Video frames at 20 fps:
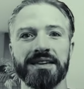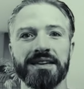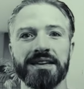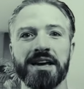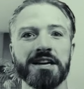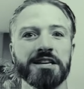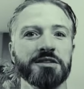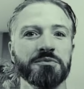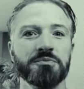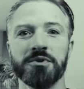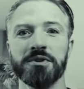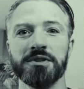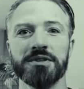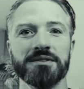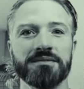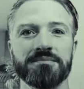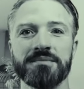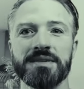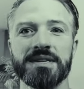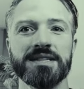
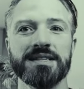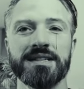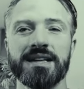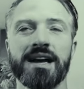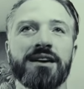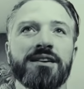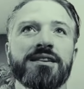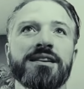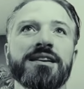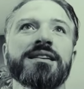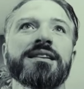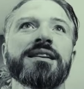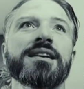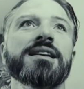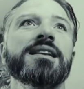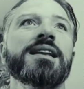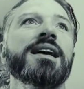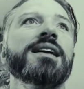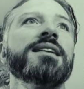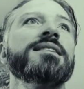export mix down,
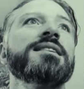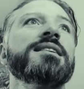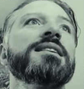and that's